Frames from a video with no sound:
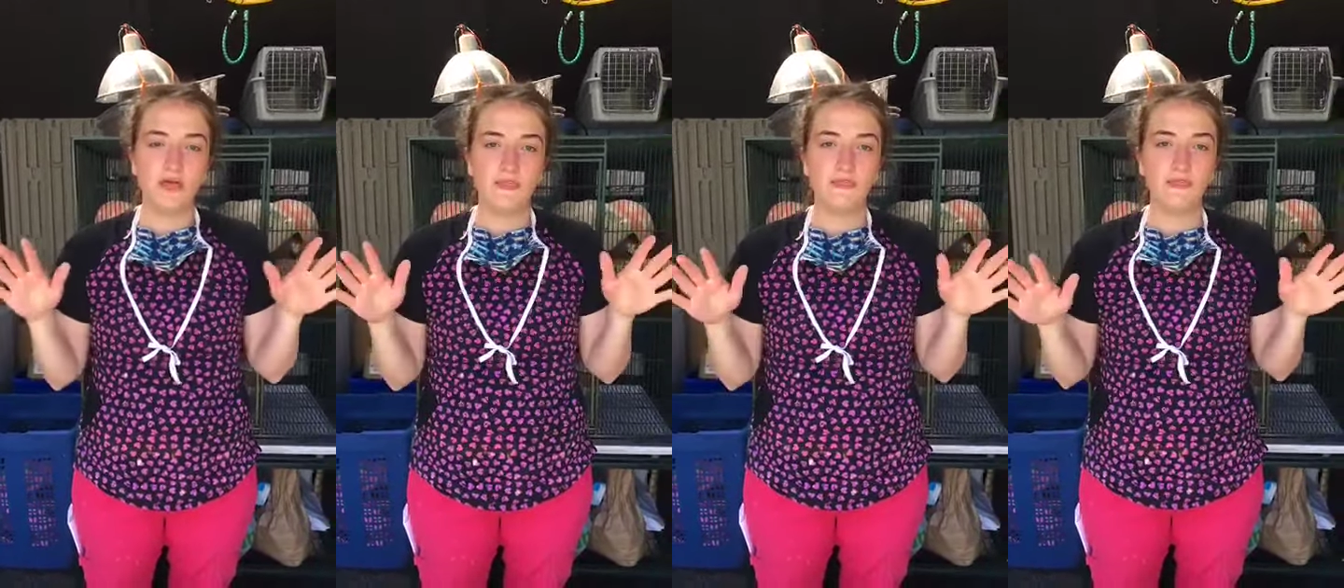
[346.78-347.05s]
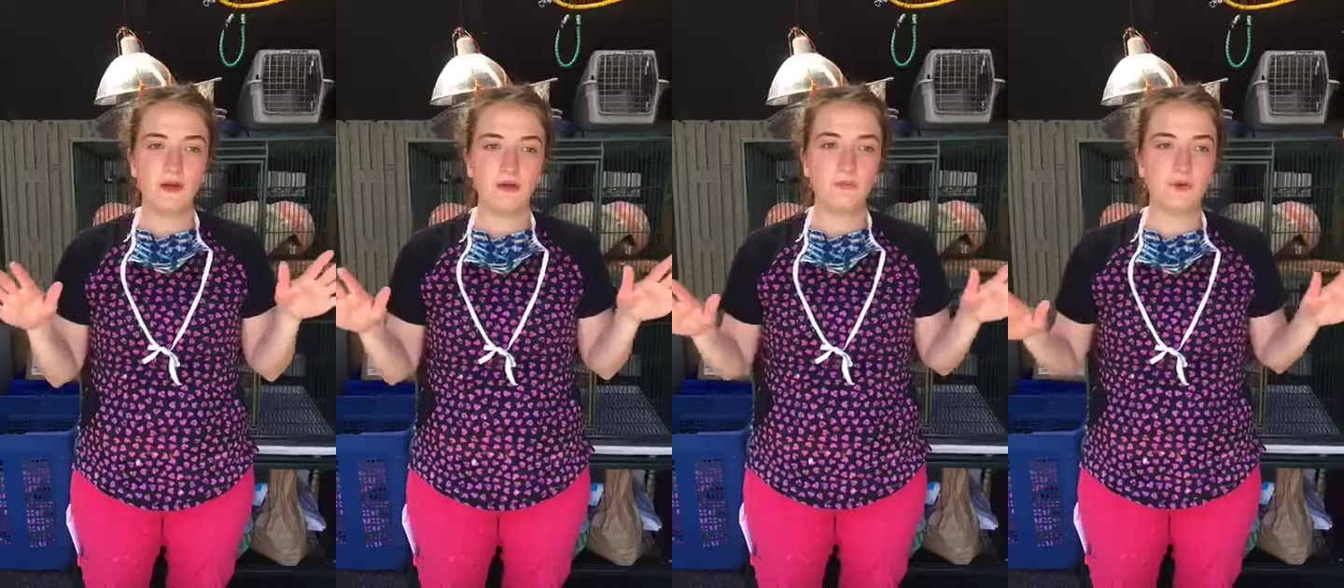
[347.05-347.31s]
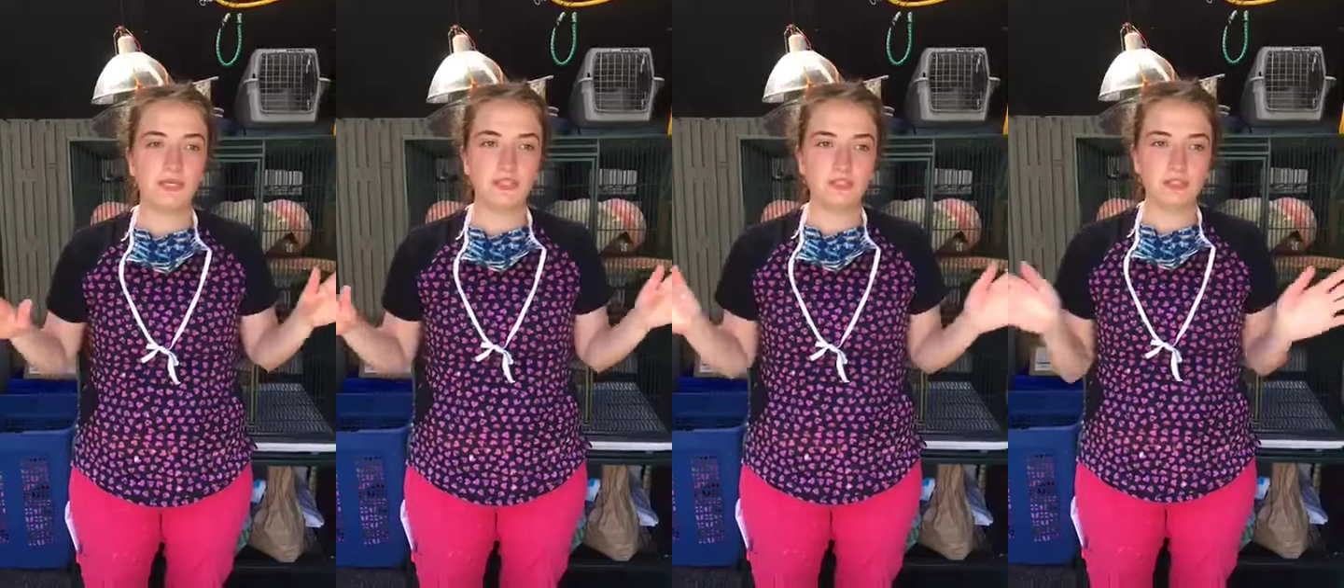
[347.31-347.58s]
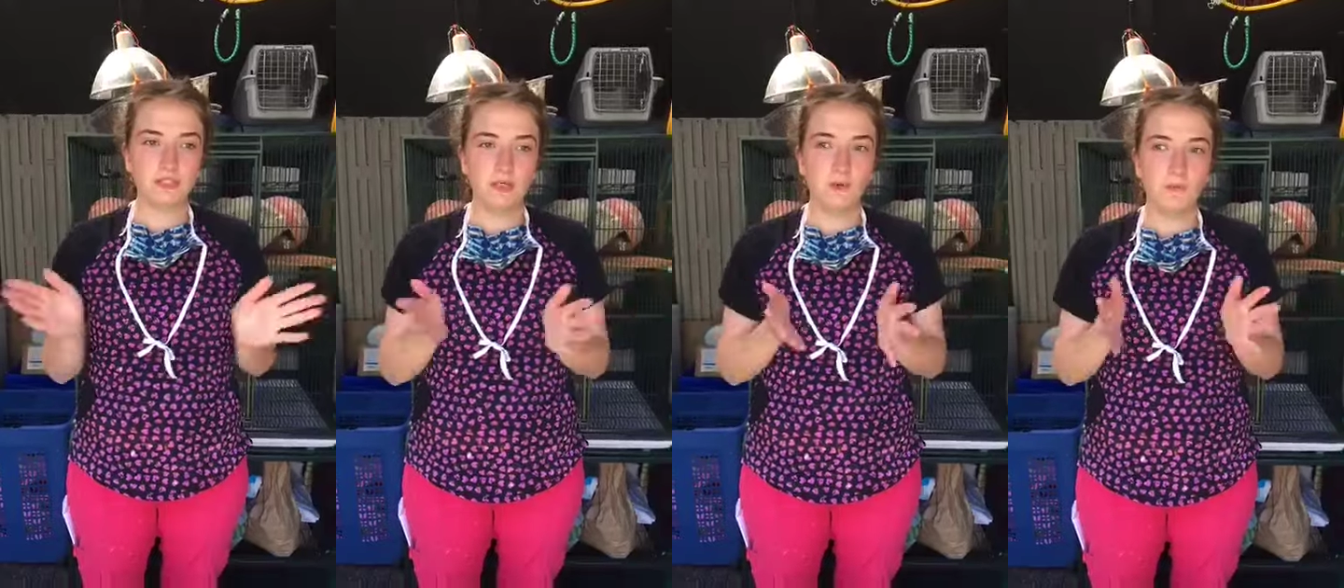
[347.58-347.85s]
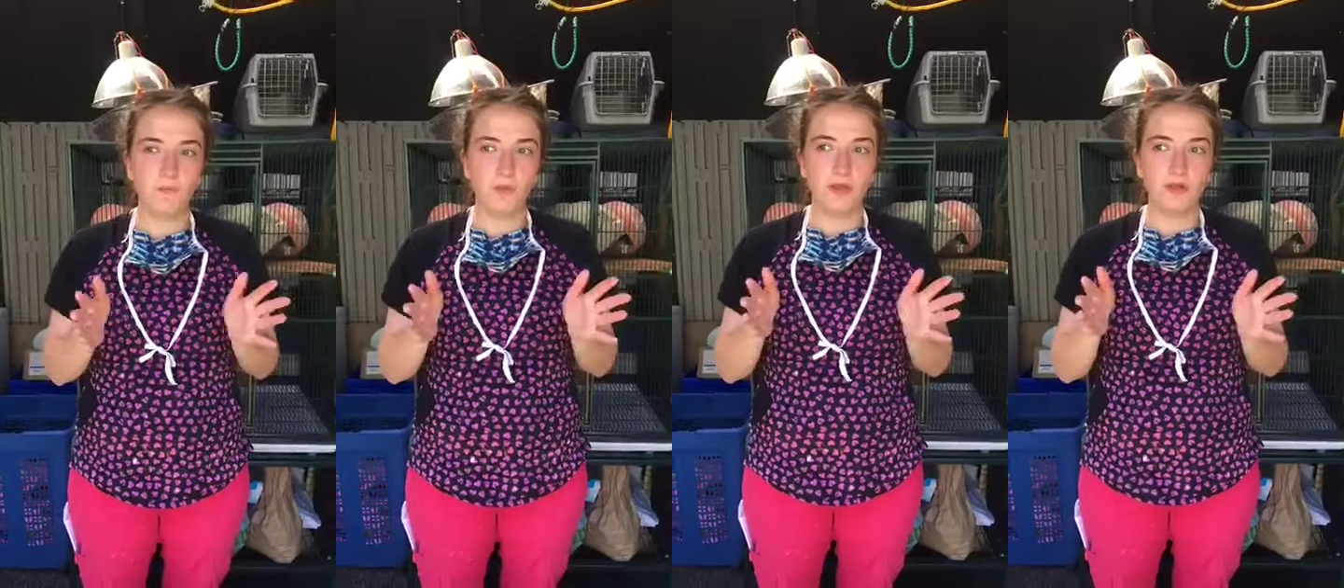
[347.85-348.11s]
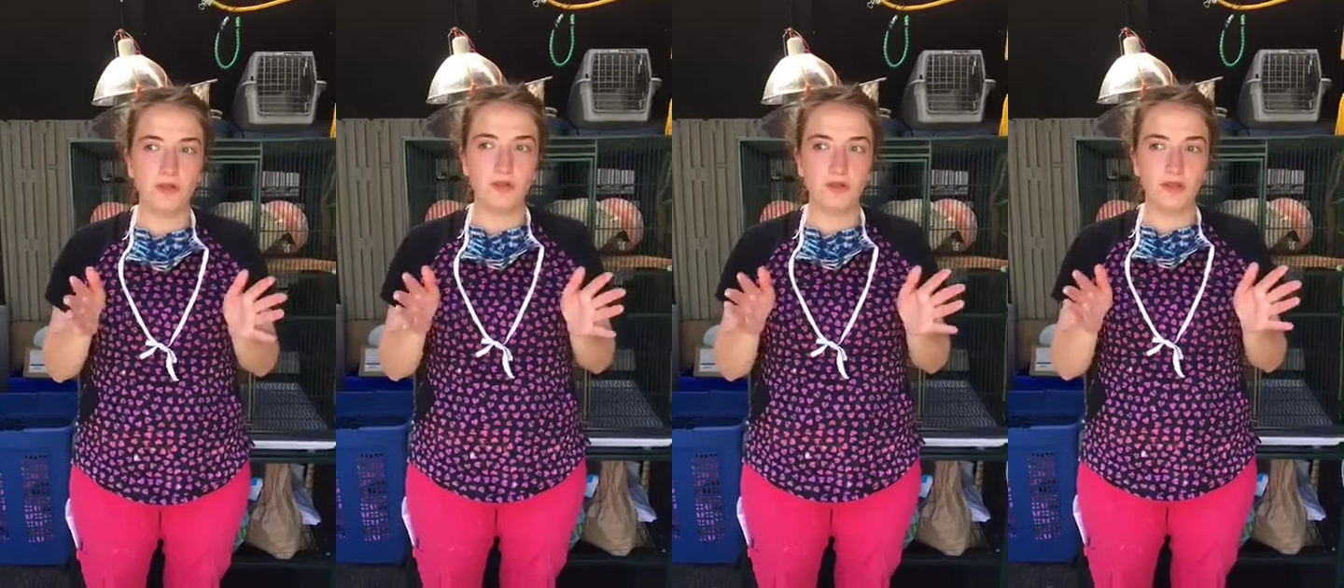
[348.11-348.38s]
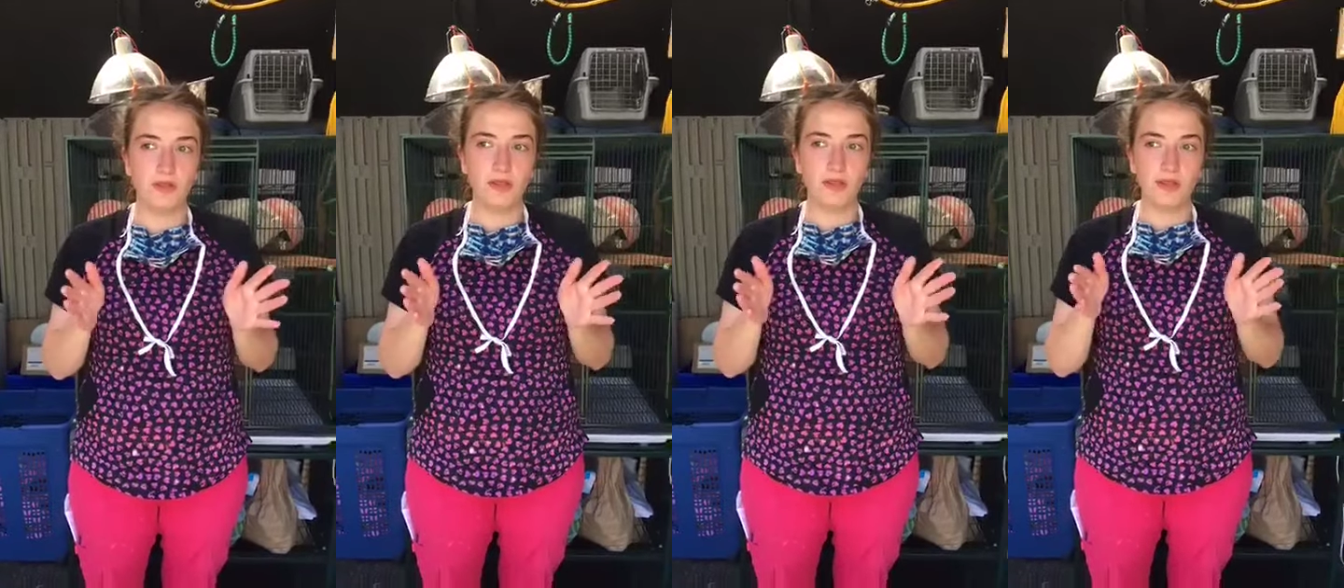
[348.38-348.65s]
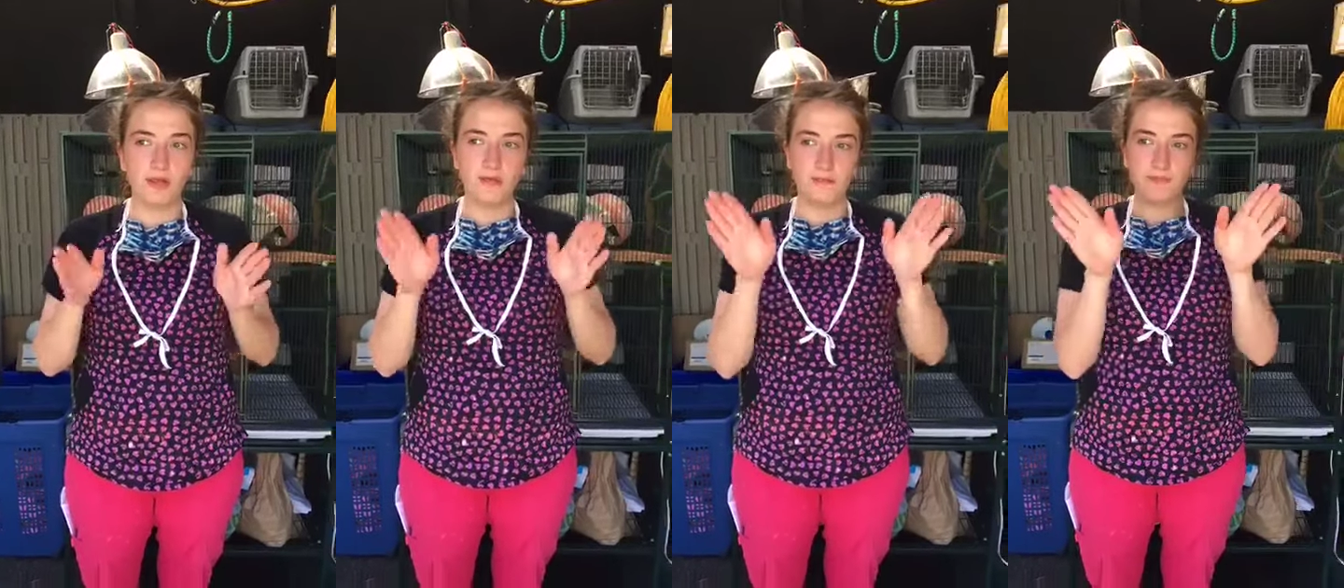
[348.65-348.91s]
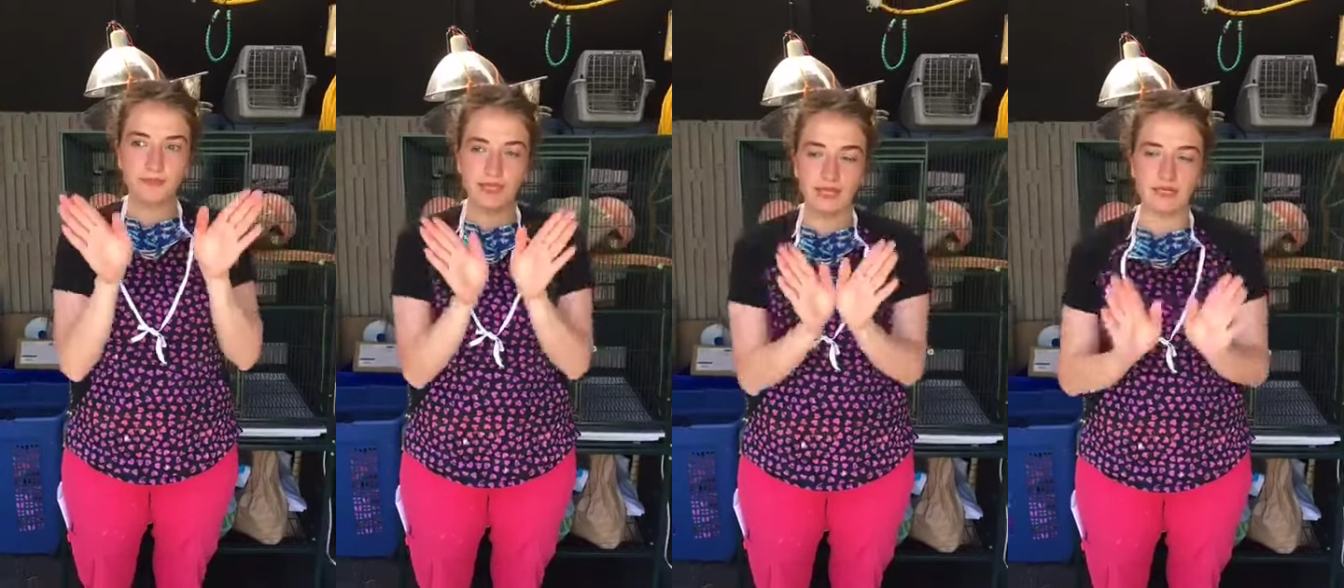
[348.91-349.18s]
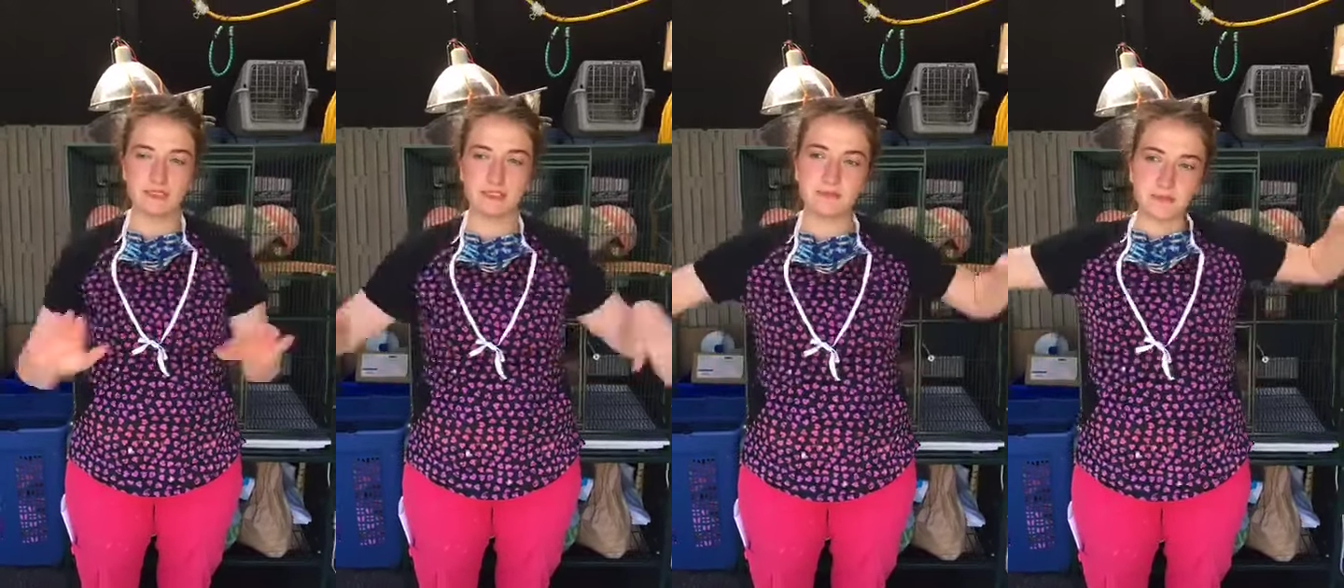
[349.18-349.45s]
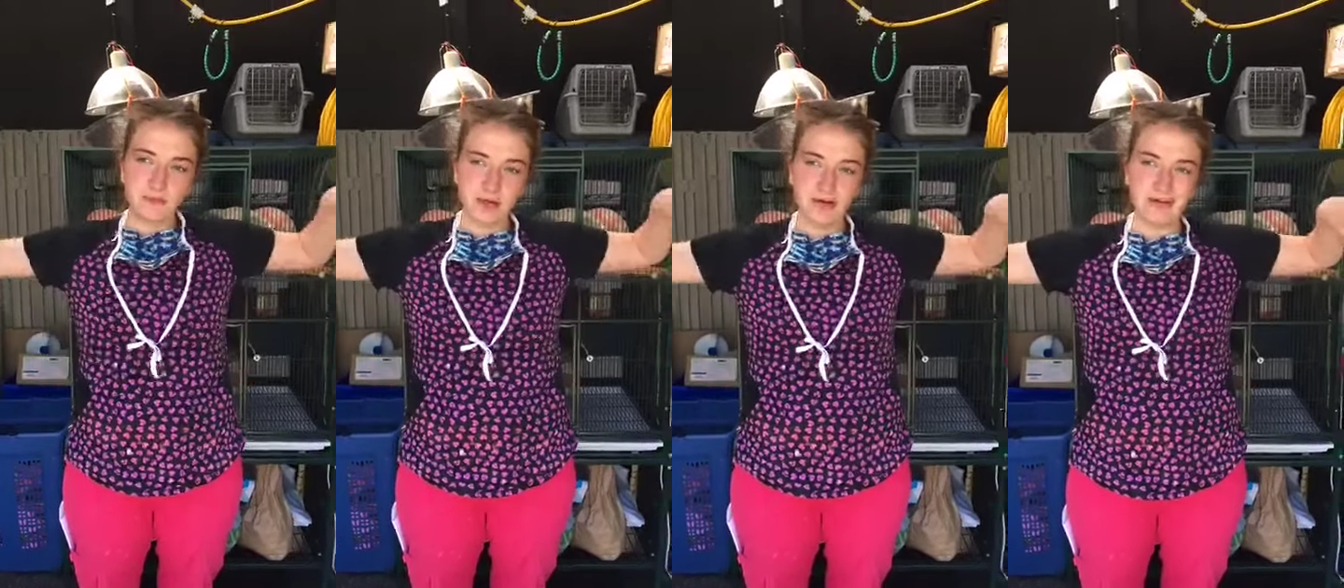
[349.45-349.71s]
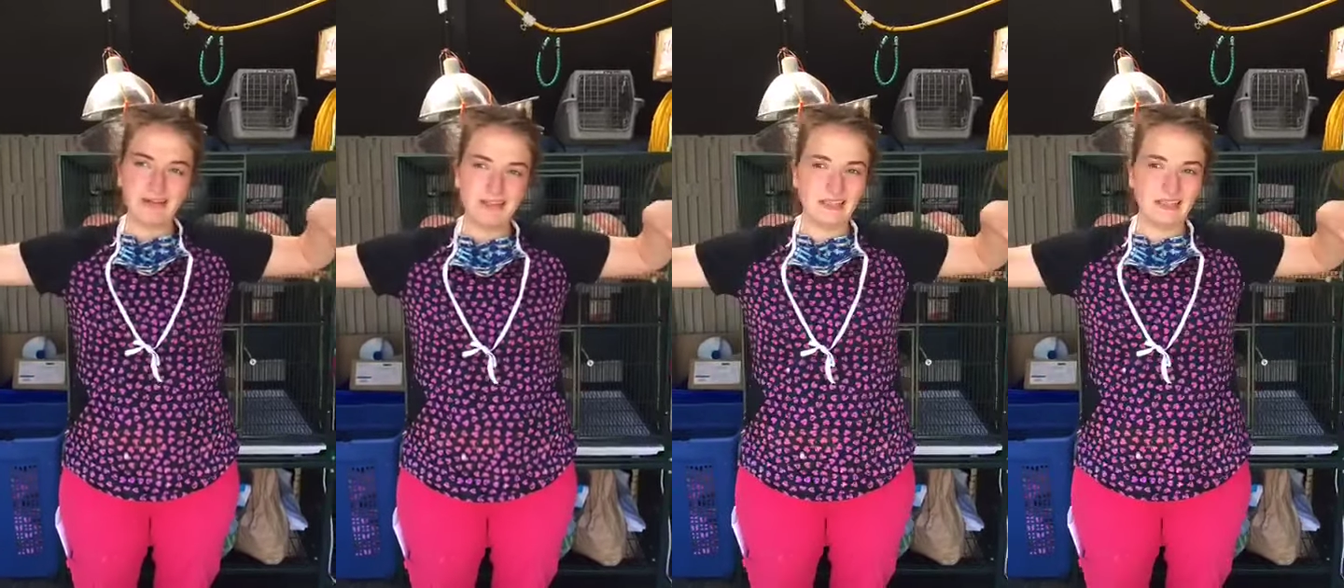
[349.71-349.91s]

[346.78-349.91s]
their wings will kind of sprout out.